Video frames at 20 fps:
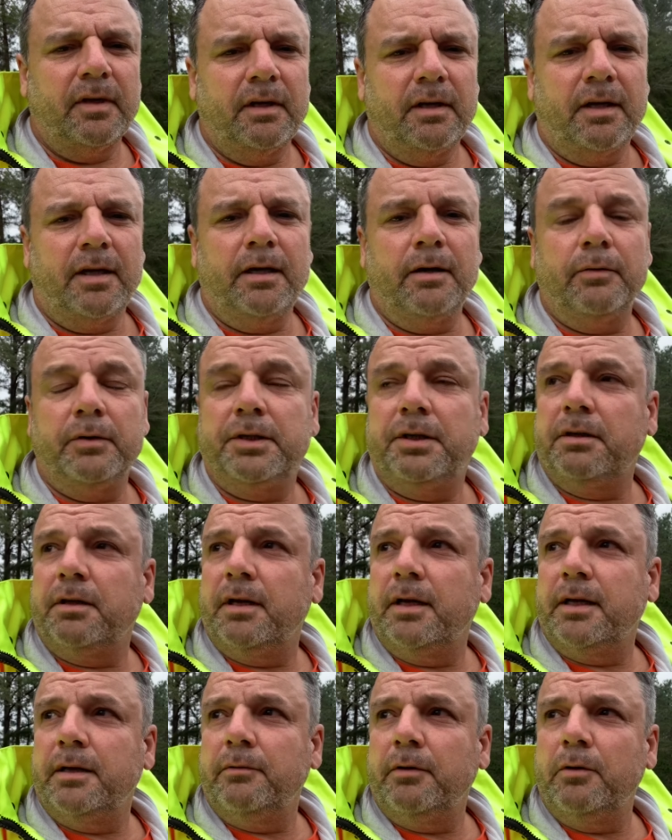I know what you're
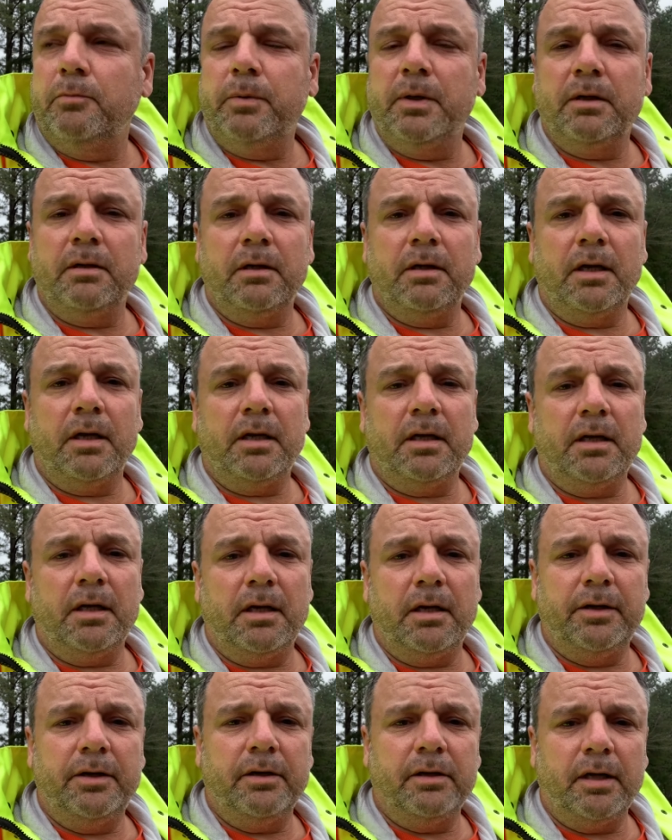thinking, Road Builder
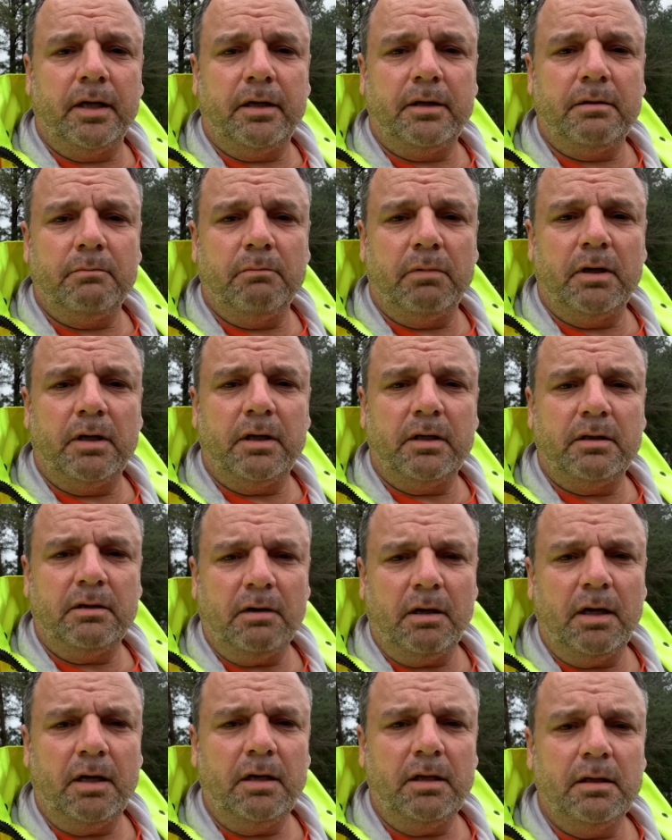99, you're teaching bridge
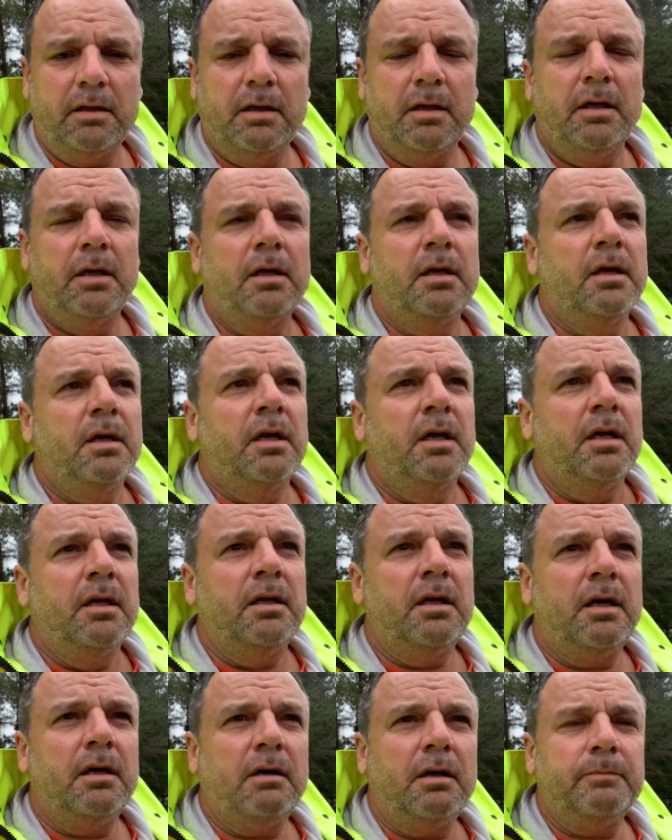training?
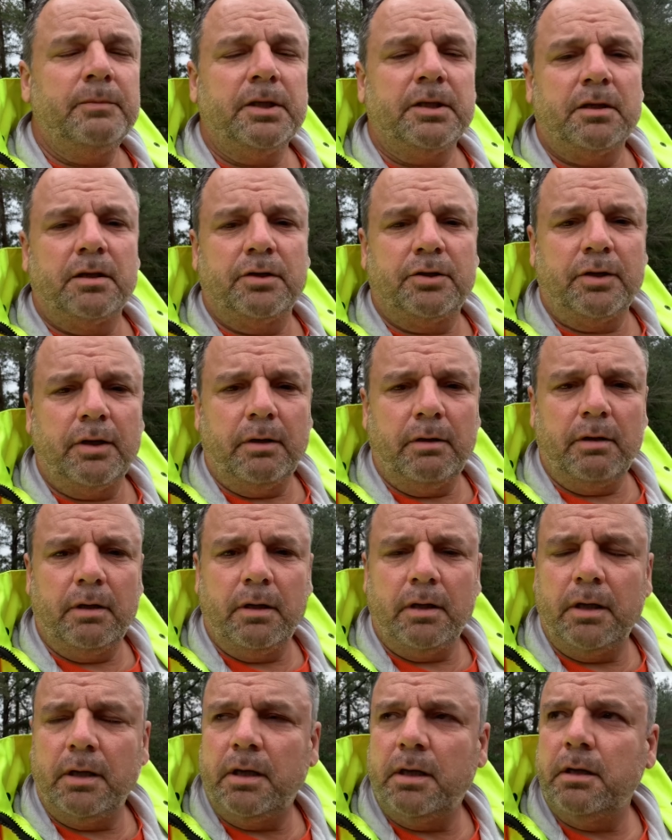No, I'm just a student
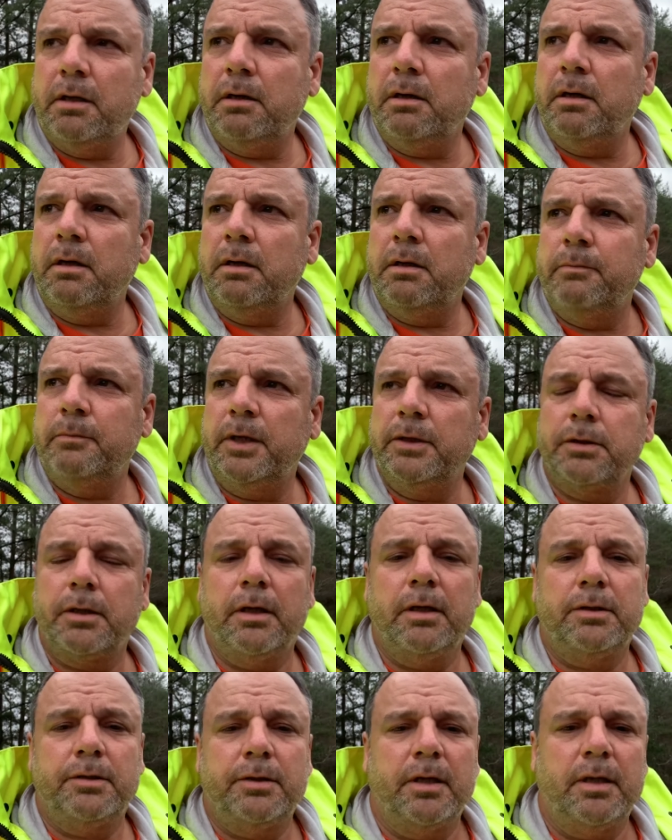in it. There's a
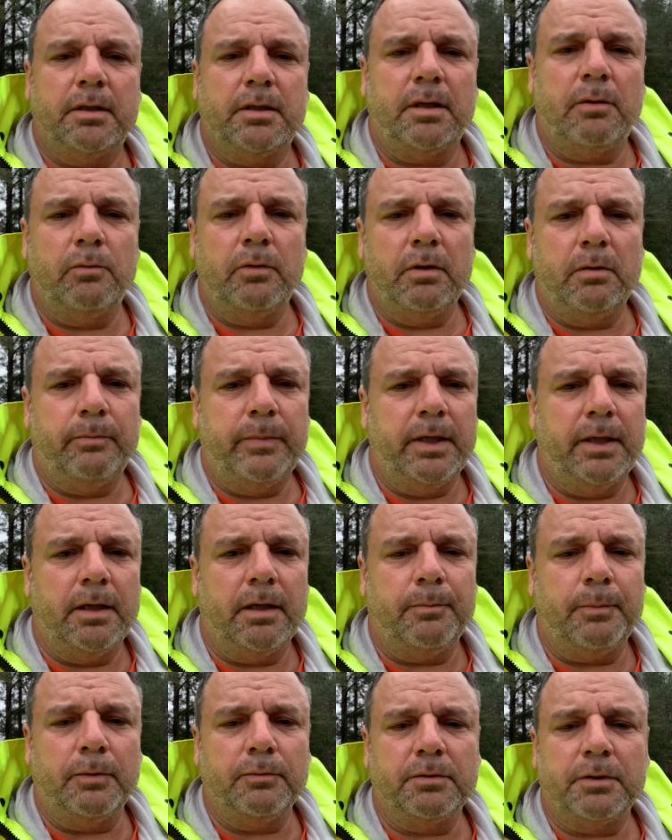good chance I will be
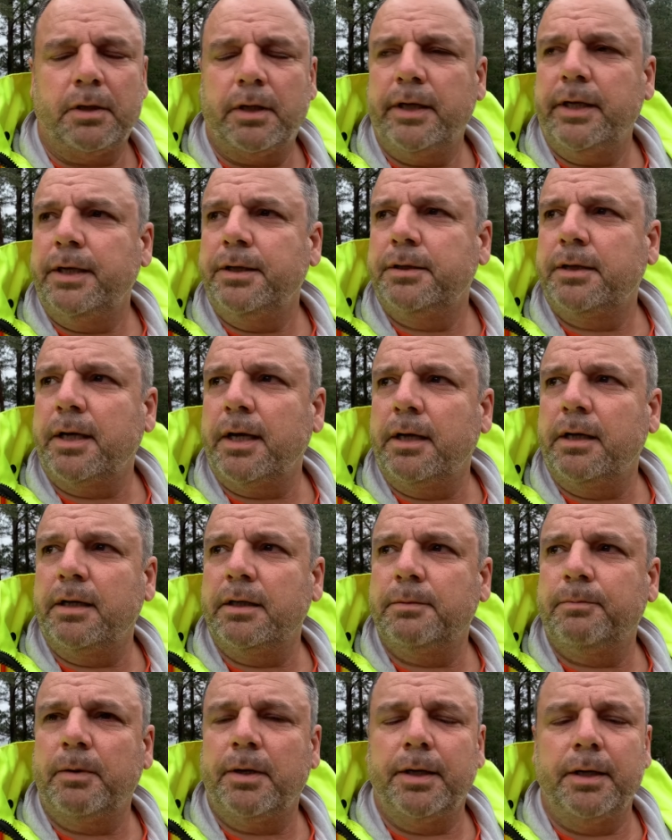up on stage kind of
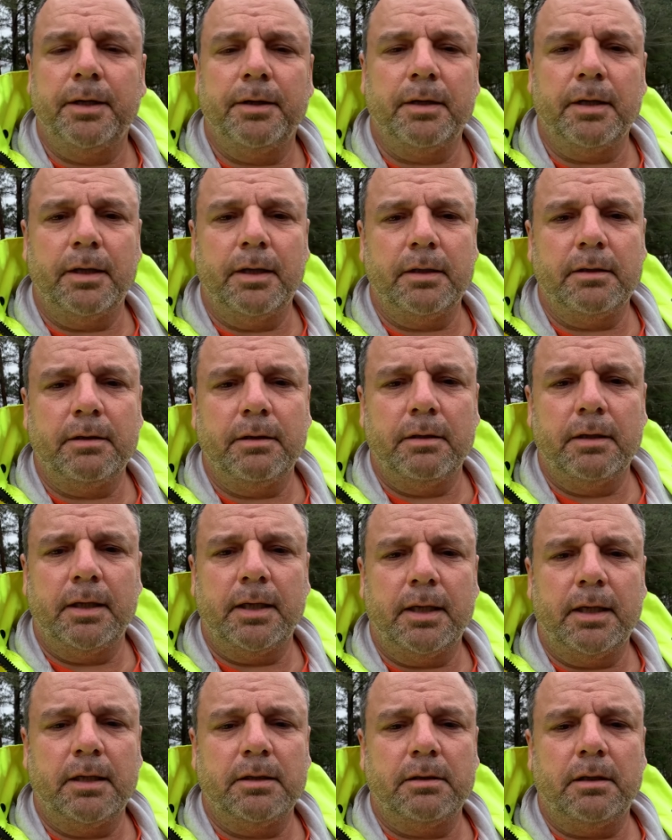explaining things to the
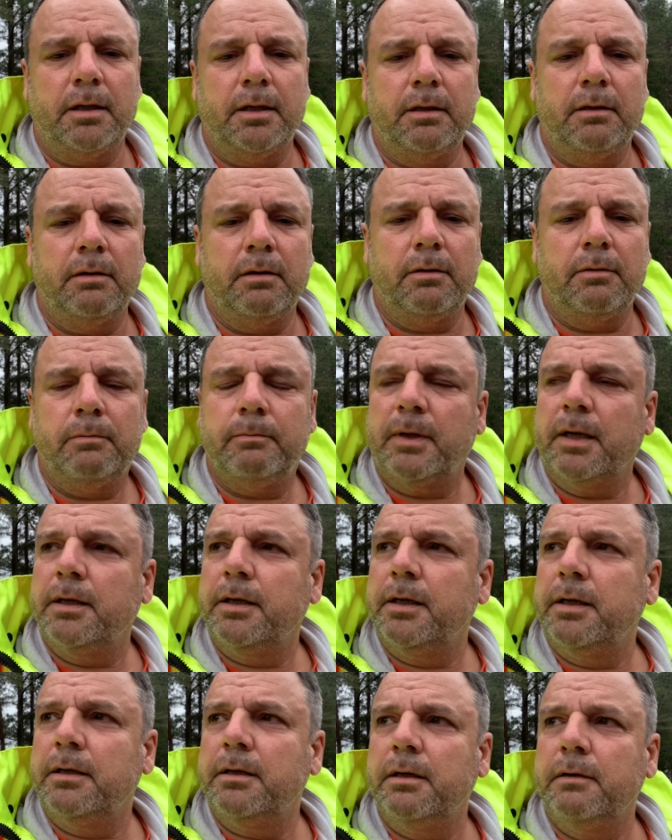guys later on by
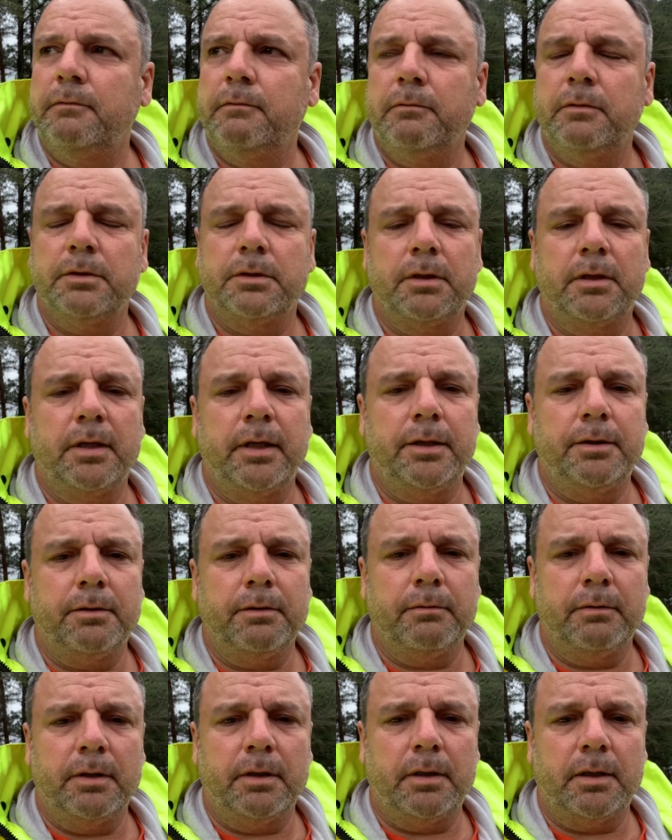the end of it, once the teacher
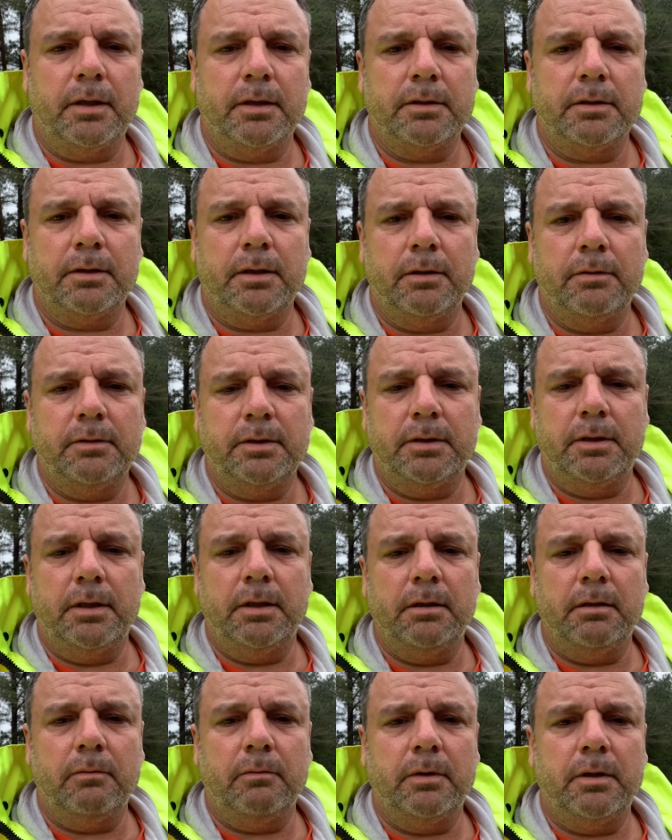realizes who he's
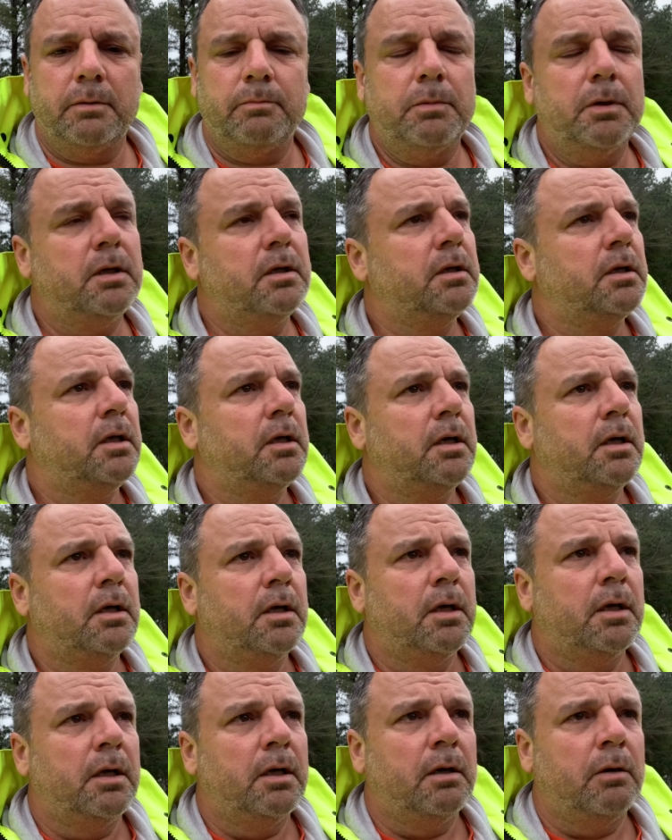dealing with. But
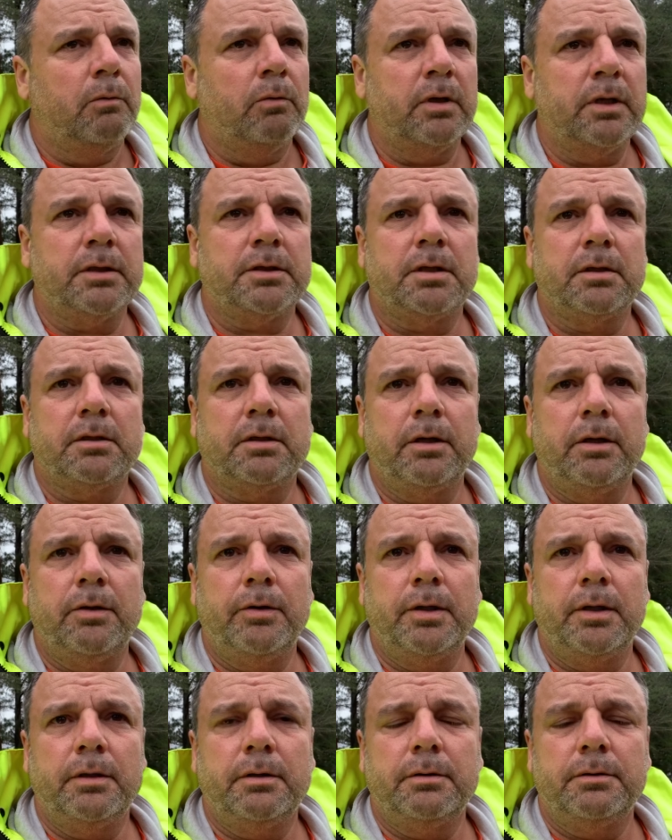we're just a
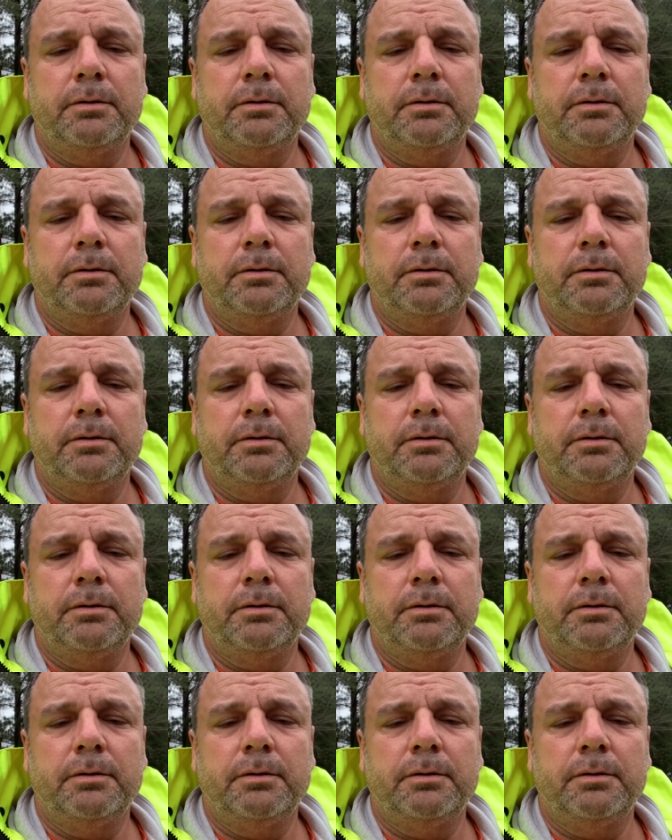student.